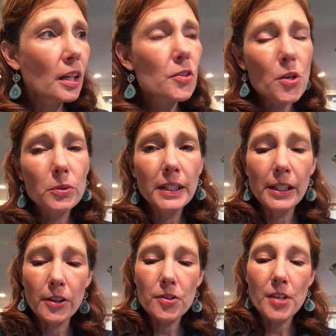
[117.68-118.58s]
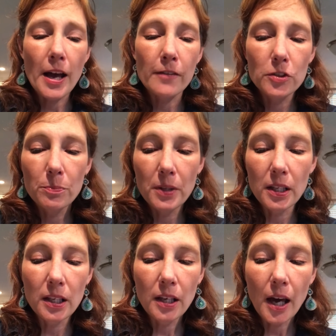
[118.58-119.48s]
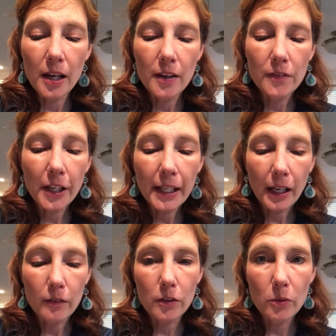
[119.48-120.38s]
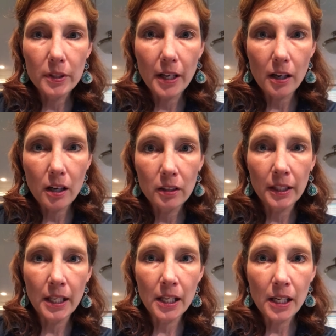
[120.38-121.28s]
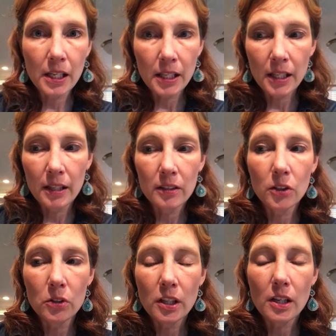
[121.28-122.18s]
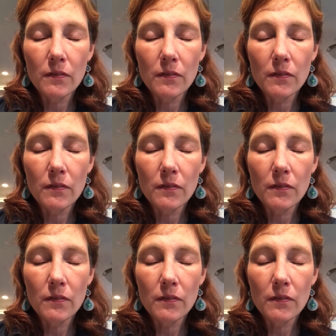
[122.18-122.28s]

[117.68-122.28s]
So leaders have to be very careful when they are leading in a union